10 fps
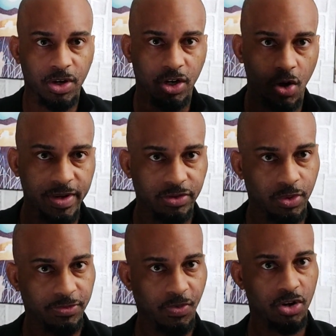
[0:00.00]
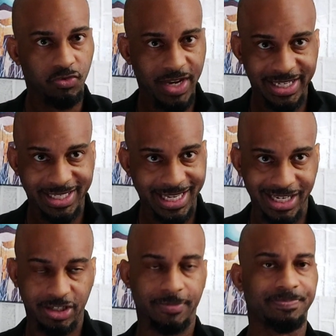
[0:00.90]
we're going through as far as
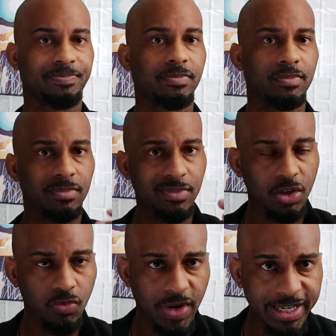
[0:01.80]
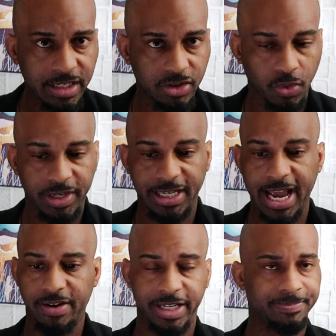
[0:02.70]
regulation, regulatory
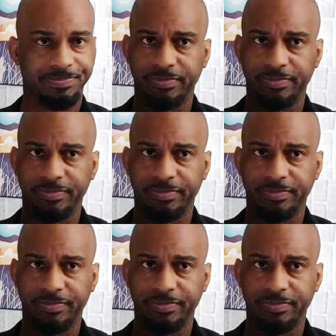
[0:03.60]
clarity,